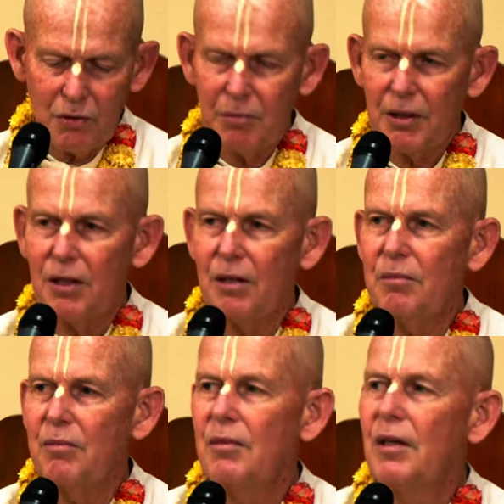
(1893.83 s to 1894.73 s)
we
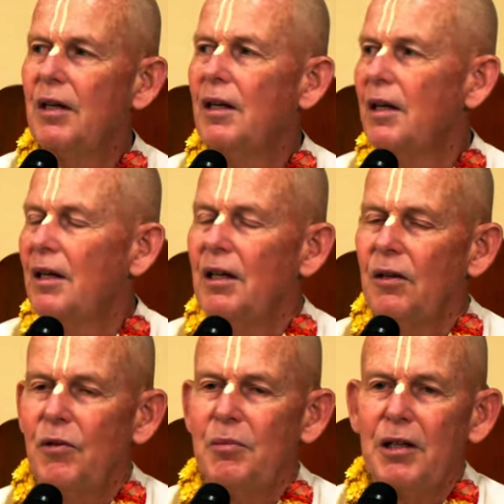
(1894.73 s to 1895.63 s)

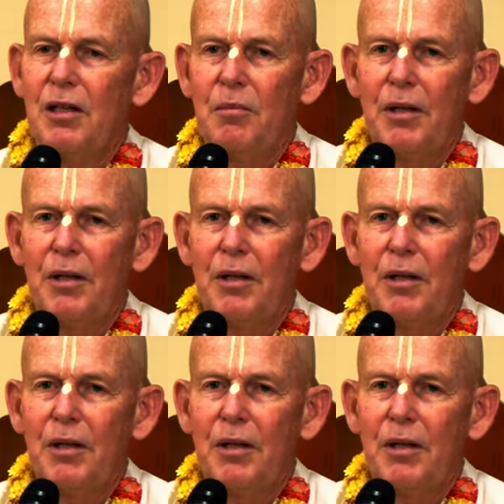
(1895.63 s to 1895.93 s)
become